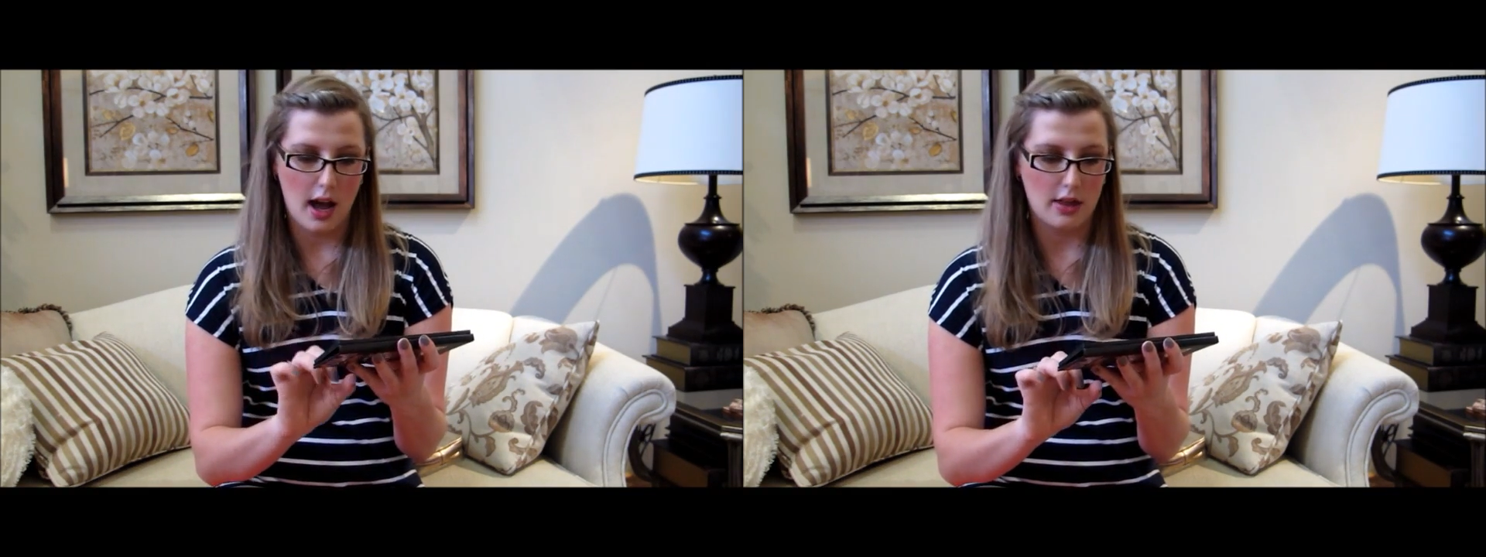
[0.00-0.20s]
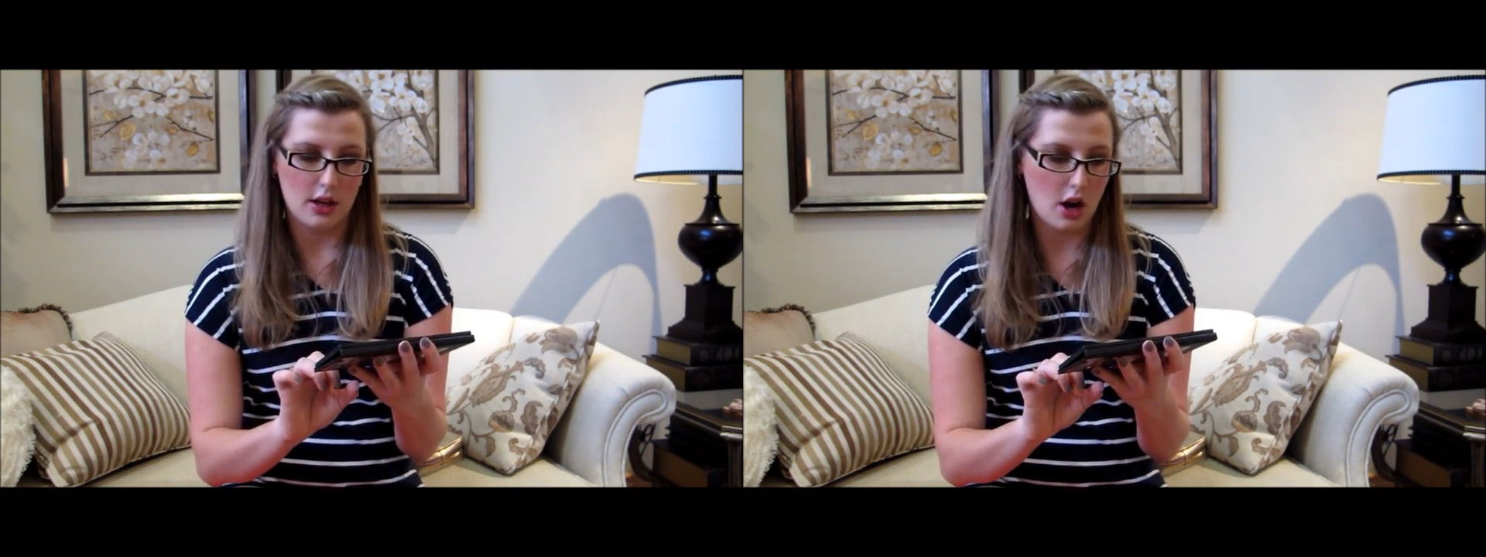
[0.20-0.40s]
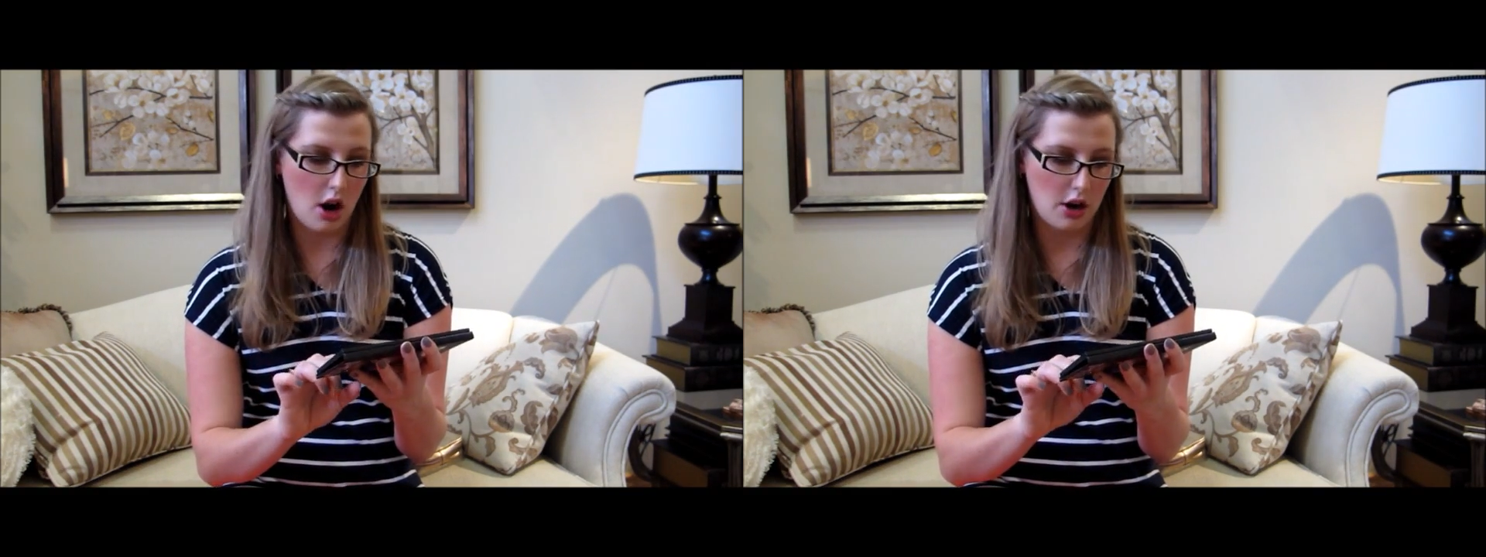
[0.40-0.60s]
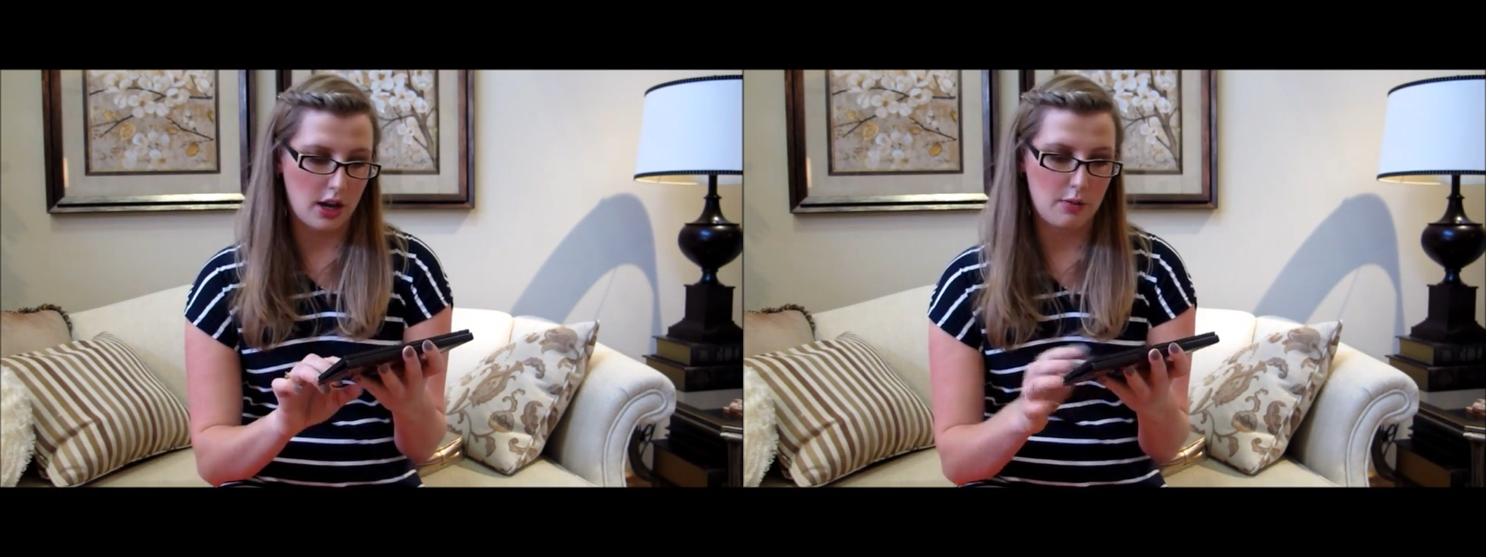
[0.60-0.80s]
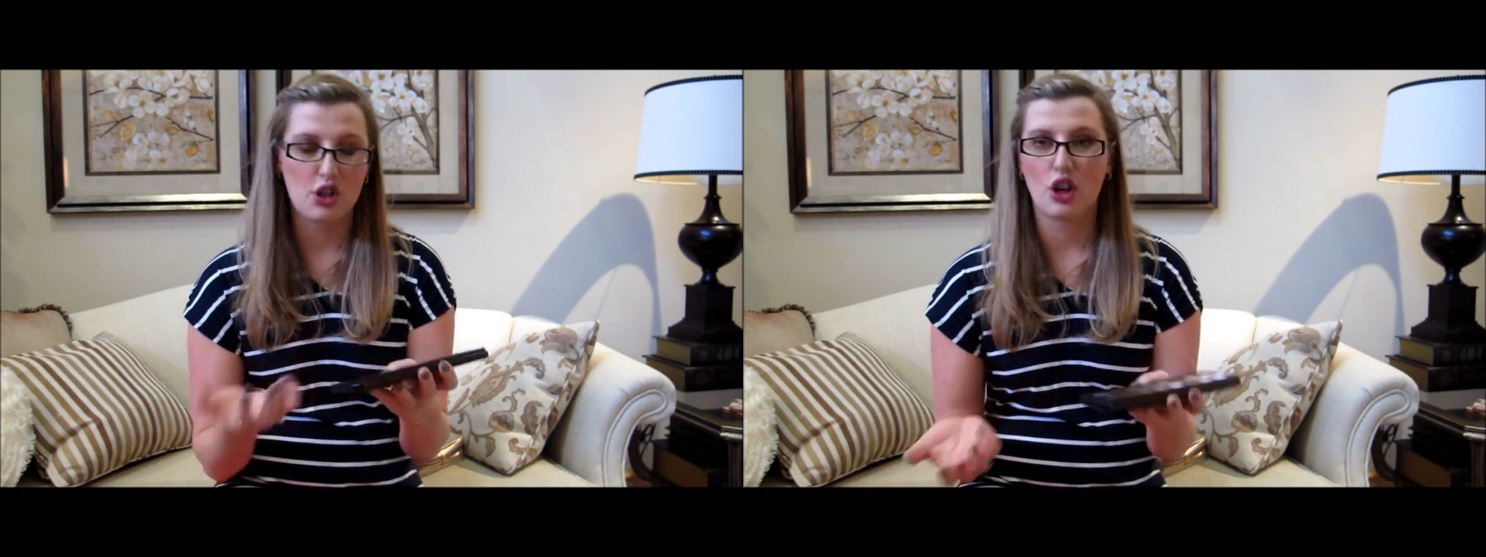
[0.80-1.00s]
and the
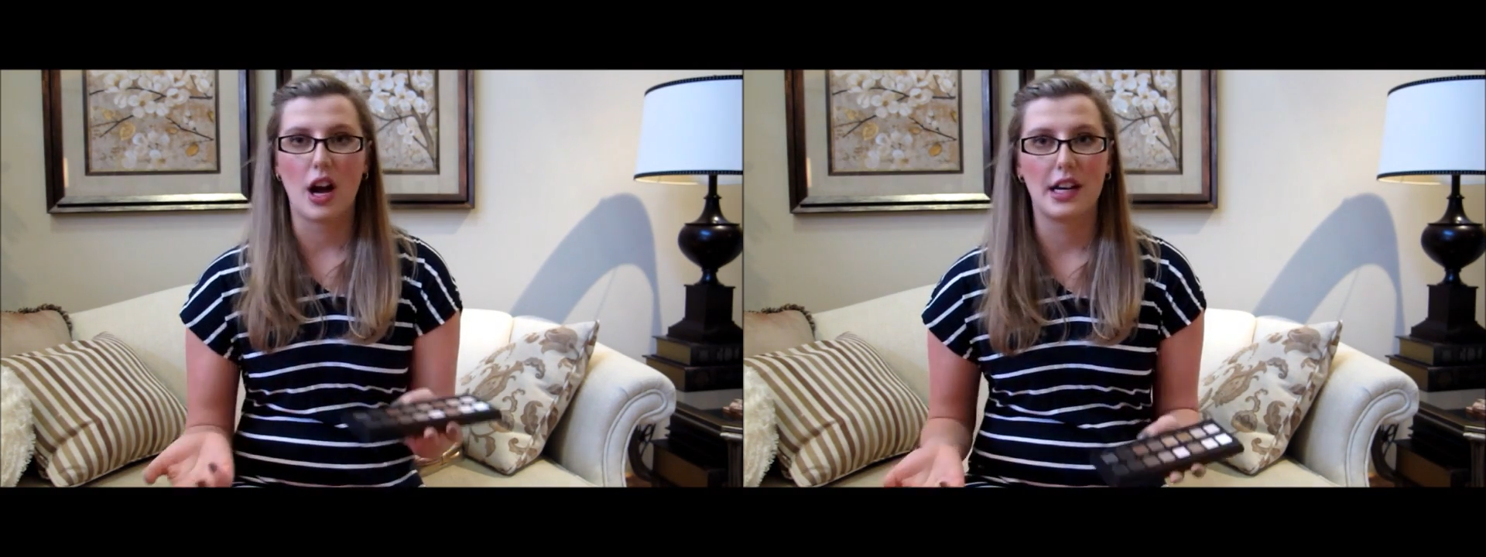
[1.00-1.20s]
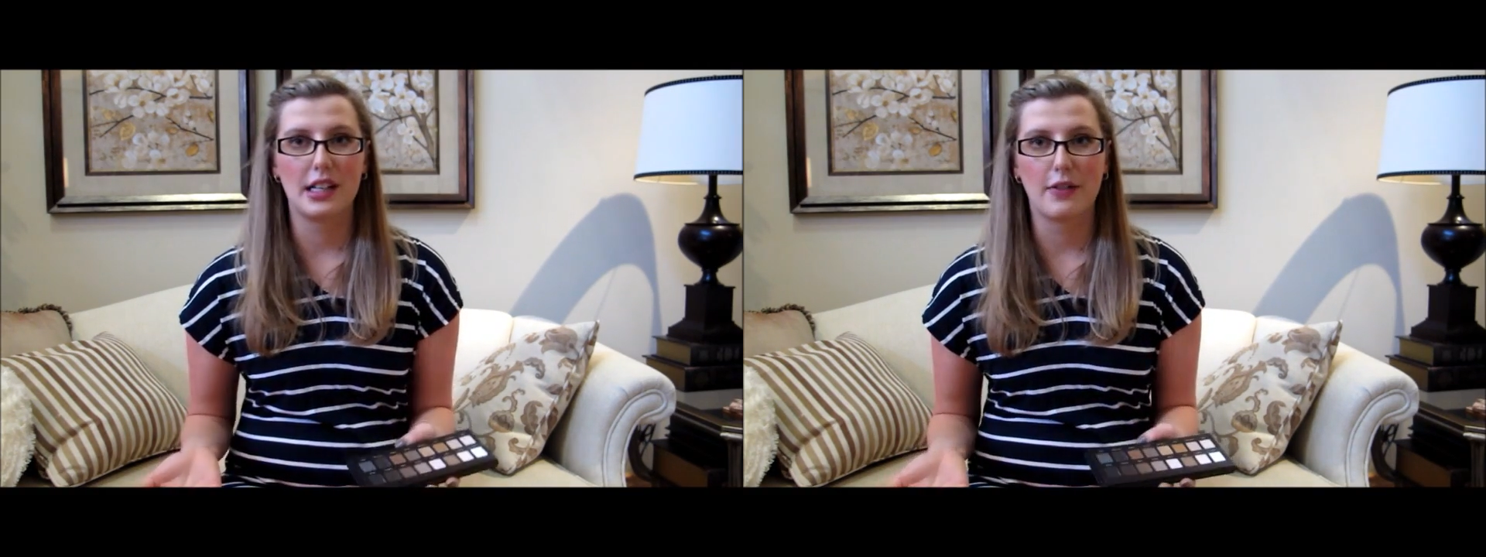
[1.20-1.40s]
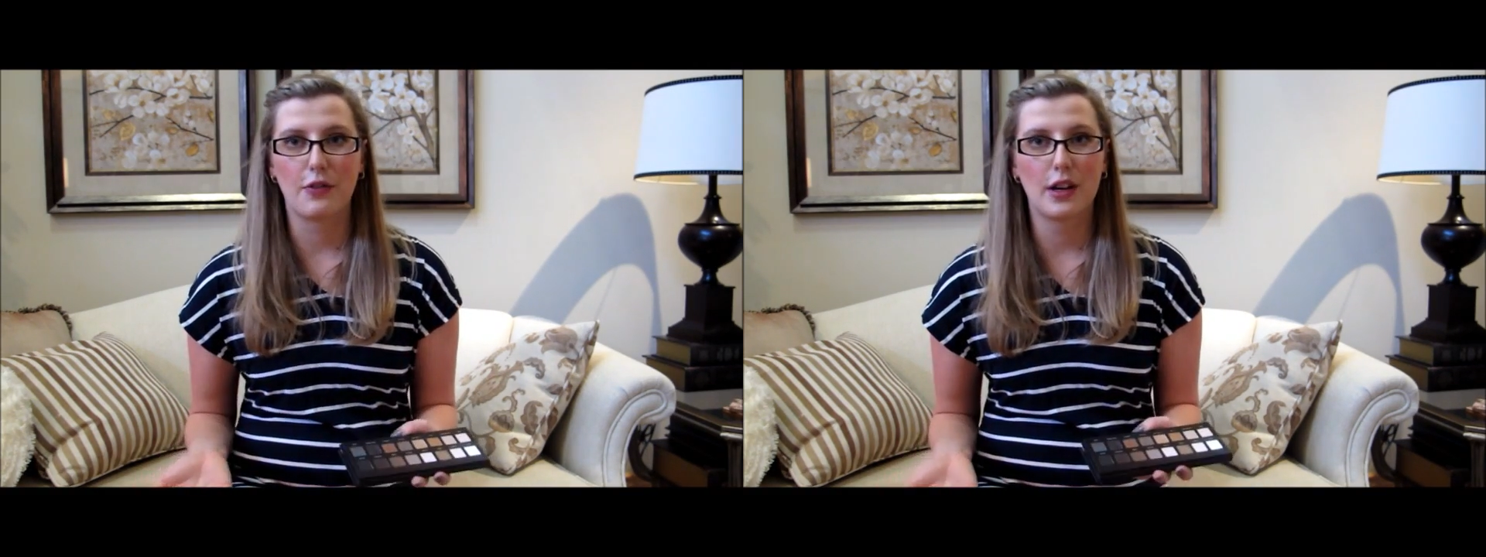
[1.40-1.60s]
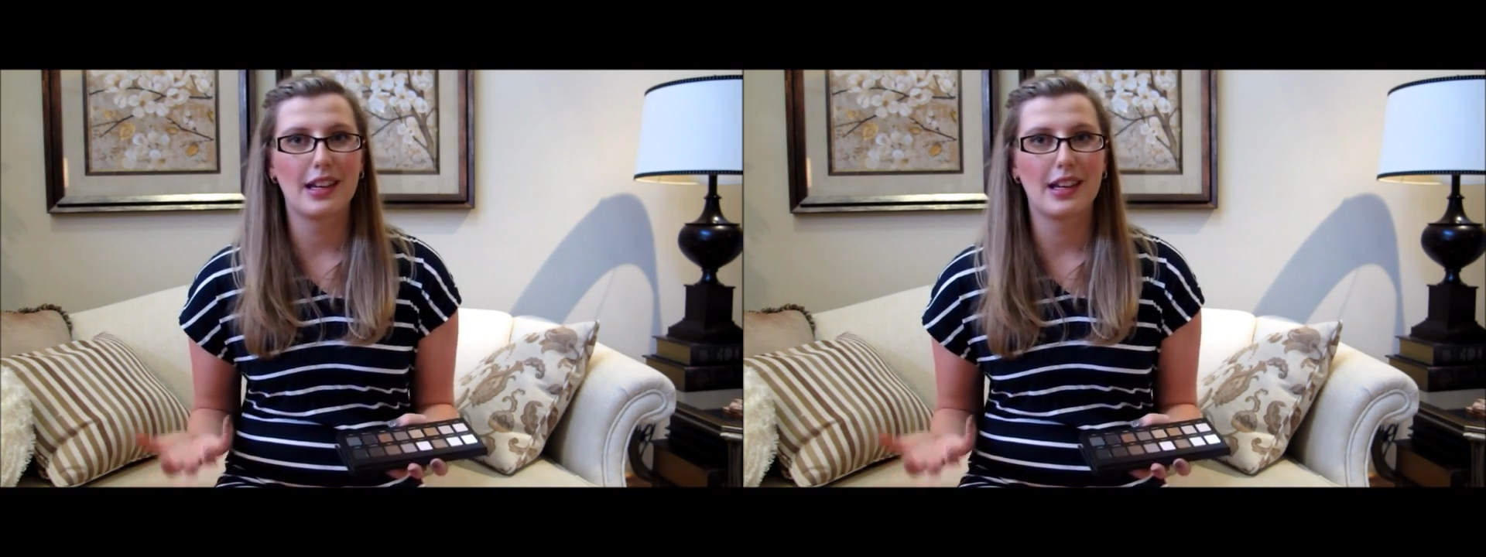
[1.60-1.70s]
garnet, which are kind of different.